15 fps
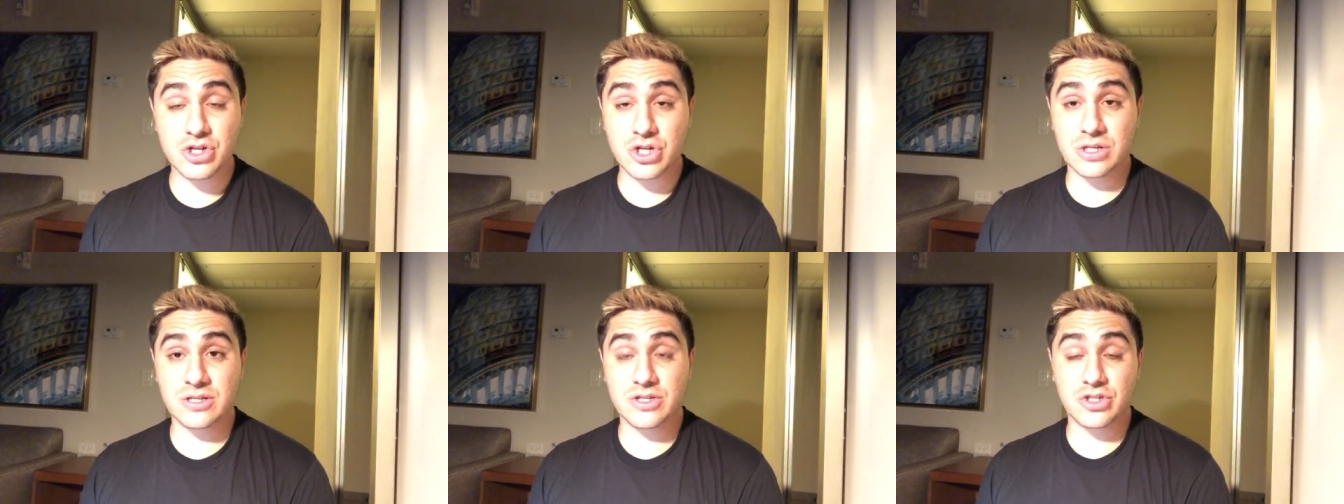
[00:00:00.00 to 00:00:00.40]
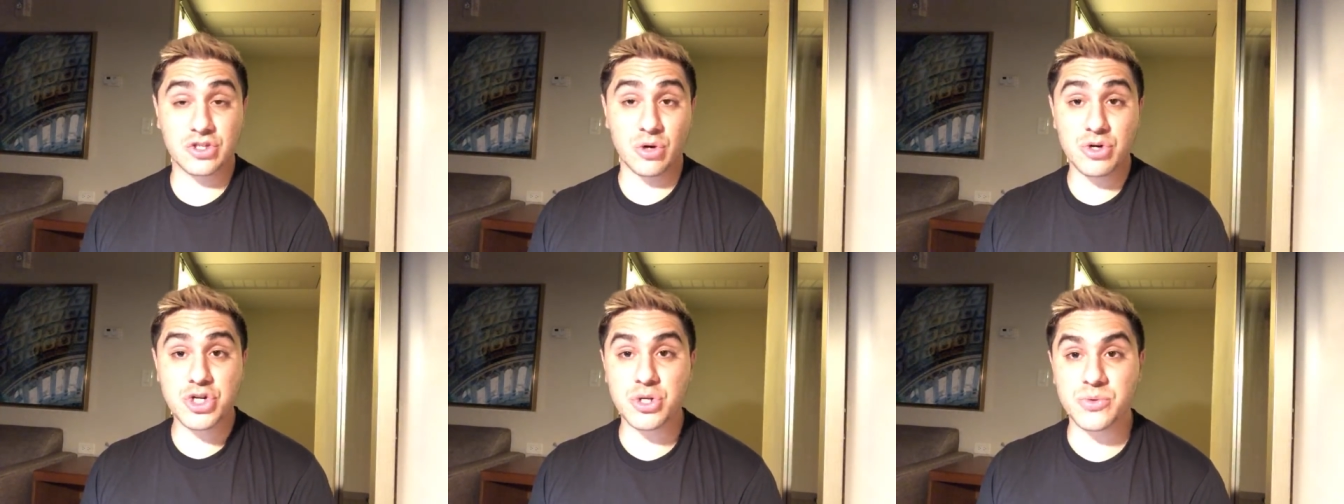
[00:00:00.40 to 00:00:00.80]

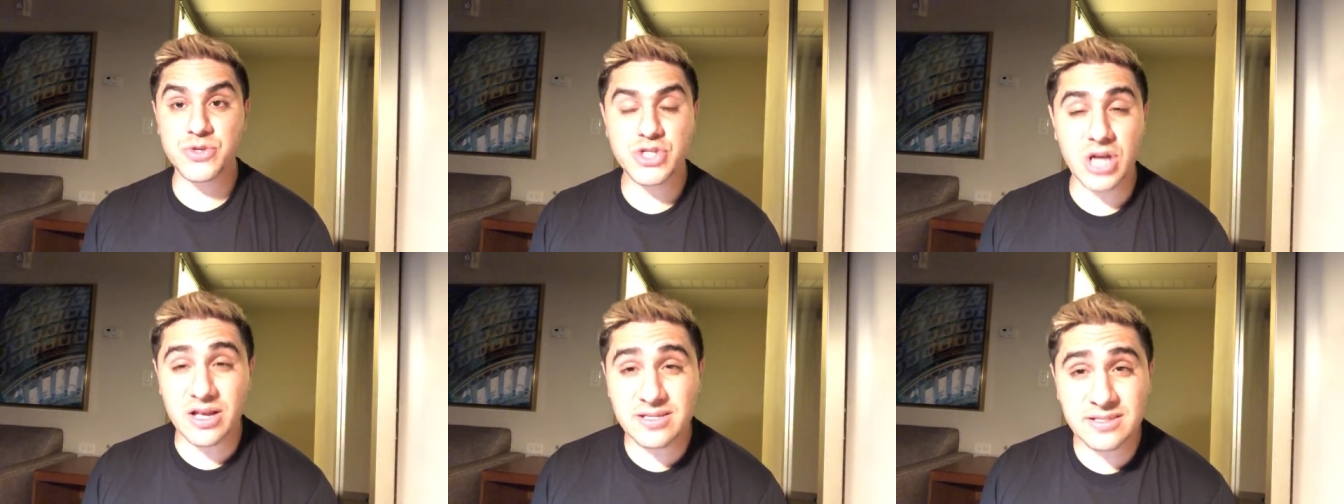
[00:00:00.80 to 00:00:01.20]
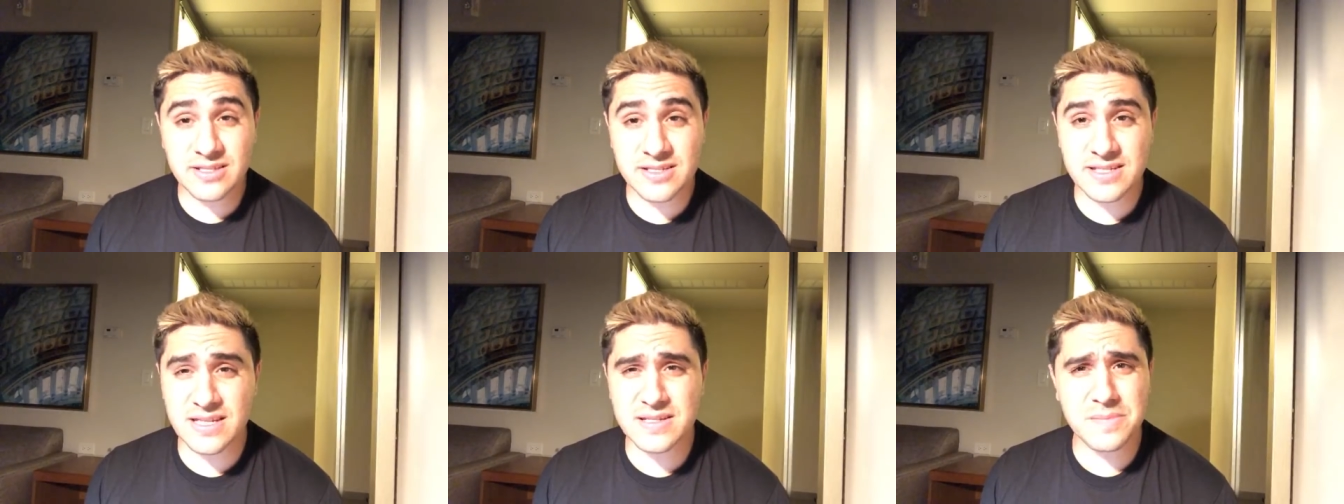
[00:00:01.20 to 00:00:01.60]
social
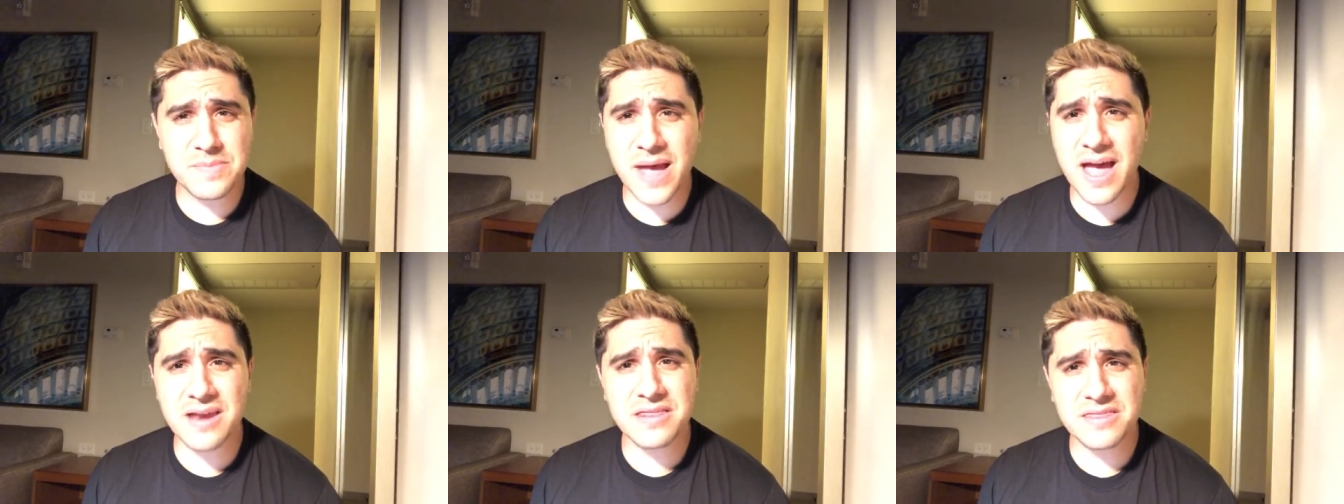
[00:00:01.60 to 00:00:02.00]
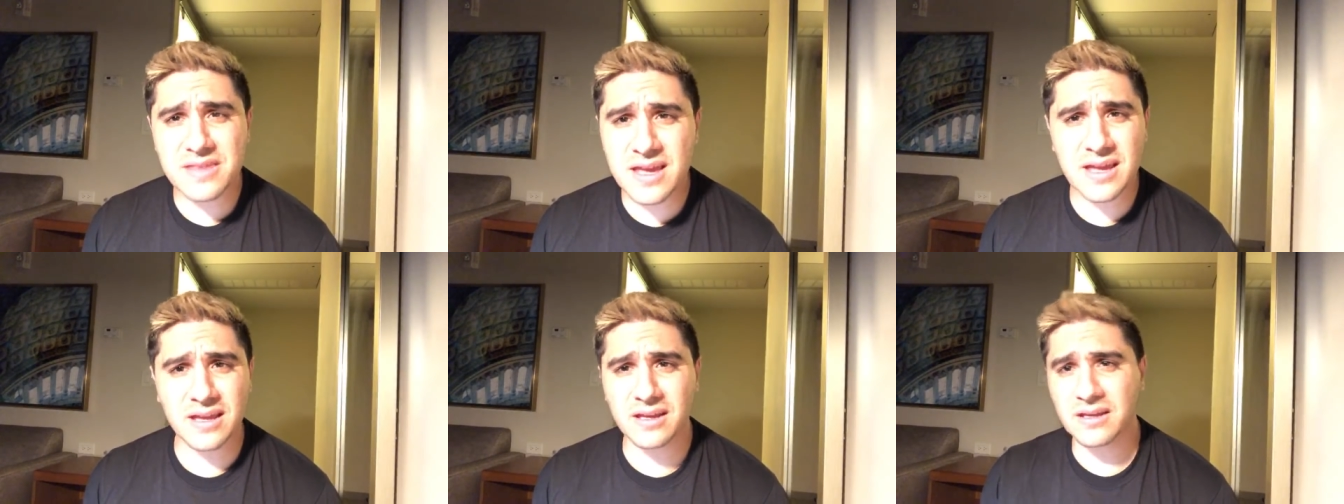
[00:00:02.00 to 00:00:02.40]
justice is a bad
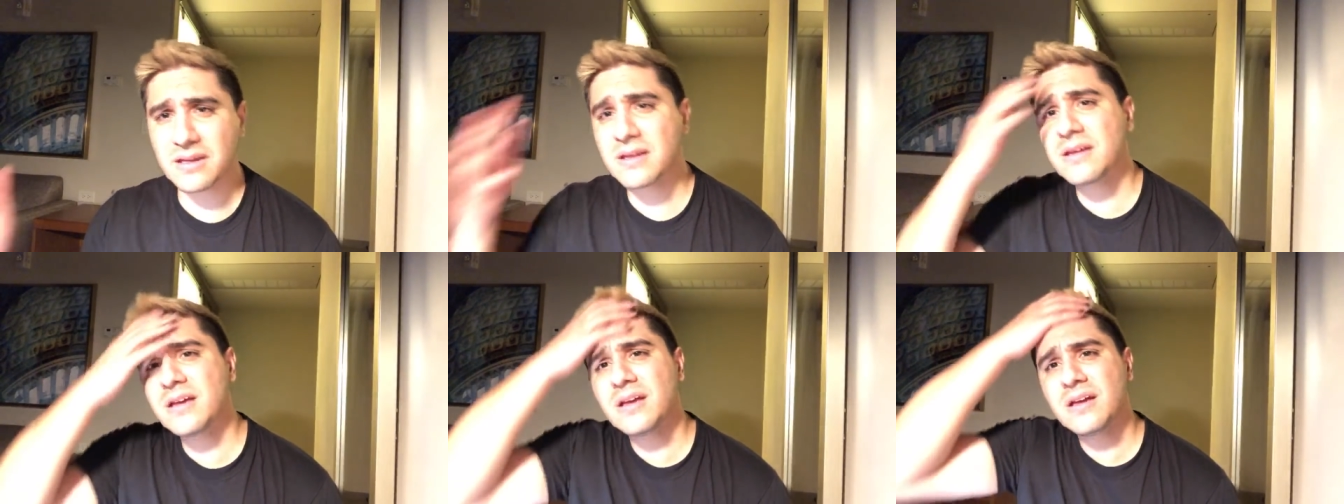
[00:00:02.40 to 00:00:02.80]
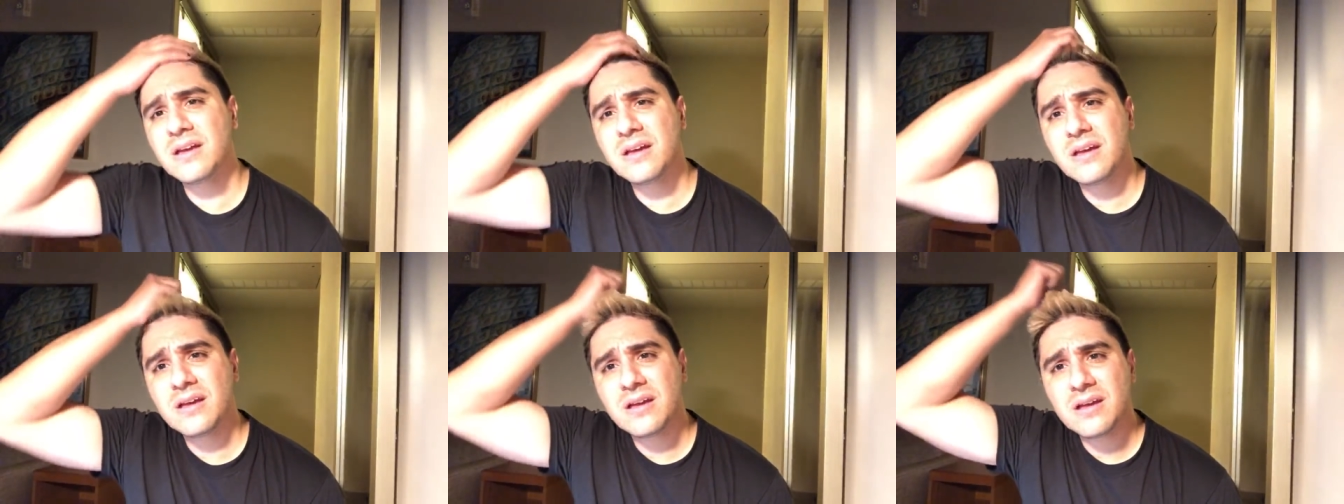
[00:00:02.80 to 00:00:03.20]
thing,
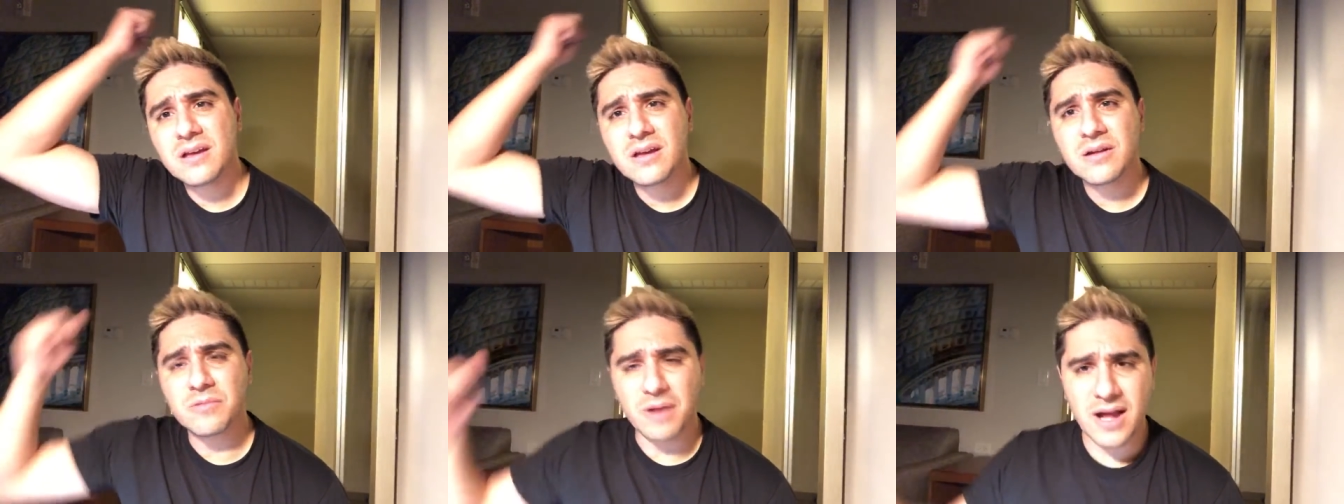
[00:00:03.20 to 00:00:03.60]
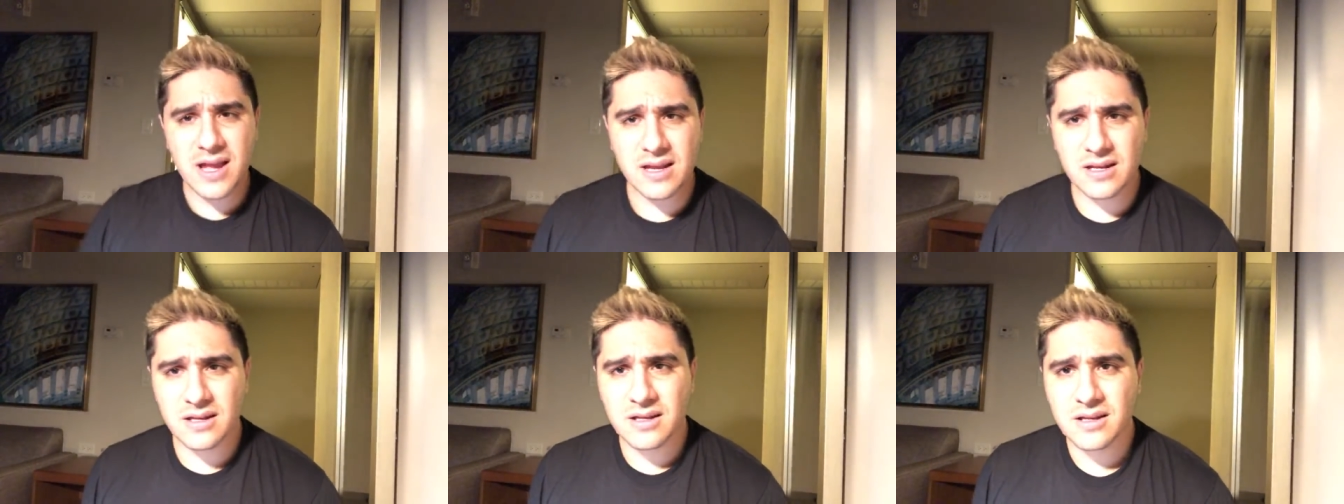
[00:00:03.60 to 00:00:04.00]

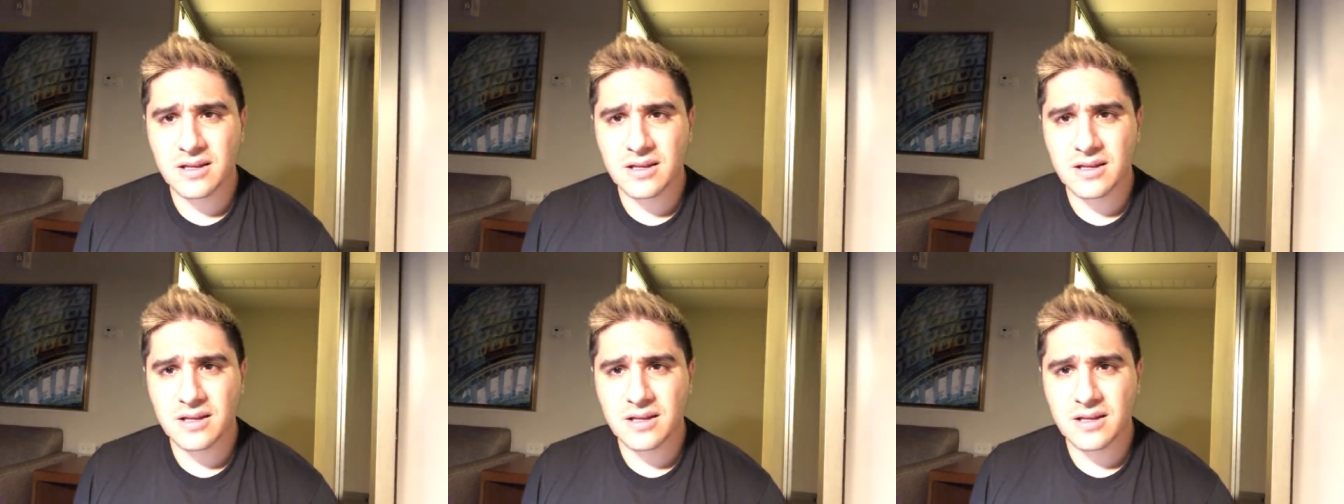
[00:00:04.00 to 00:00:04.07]
right?